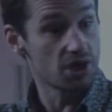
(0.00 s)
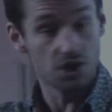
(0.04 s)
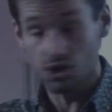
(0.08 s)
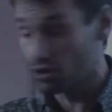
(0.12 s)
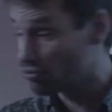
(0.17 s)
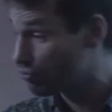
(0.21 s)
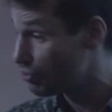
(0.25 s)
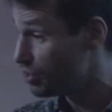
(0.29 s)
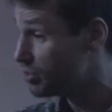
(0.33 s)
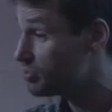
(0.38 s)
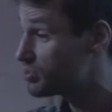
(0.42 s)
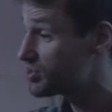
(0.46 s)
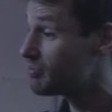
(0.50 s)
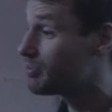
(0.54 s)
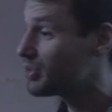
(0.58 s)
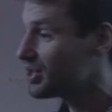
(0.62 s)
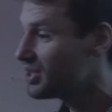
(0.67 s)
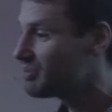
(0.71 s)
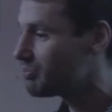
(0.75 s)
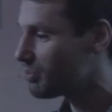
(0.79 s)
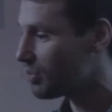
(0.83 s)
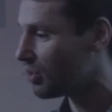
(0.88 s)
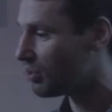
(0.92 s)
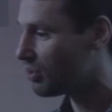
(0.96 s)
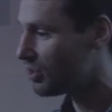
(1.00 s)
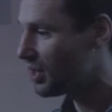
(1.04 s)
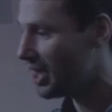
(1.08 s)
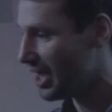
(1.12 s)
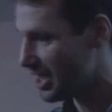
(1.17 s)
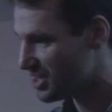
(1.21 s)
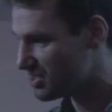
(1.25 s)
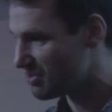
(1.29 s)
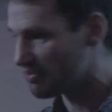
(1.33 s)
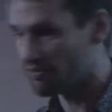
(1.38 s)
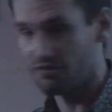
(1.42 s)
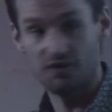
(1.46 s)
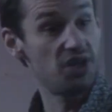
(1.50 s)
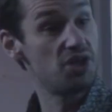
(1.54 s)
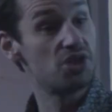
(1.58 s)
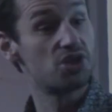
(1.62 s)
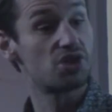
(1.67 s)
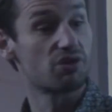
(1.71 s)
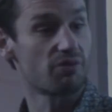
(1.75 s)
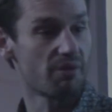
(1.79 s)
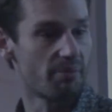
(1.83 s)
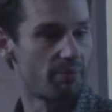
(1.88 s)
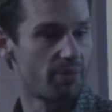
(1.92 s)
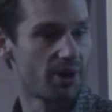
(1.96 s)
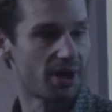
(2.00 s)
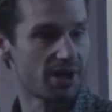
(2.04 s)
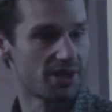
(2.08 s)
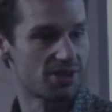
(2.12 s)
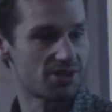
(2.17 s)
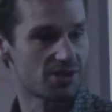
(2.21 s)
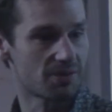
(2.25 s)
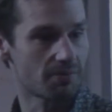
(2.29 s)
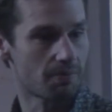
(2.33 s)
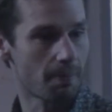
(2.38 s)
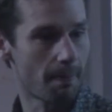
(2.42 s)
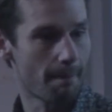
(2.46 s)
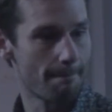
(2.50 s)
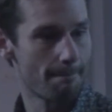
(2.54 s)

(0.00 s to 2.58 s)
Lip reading: groups of people as a feature of Brighton.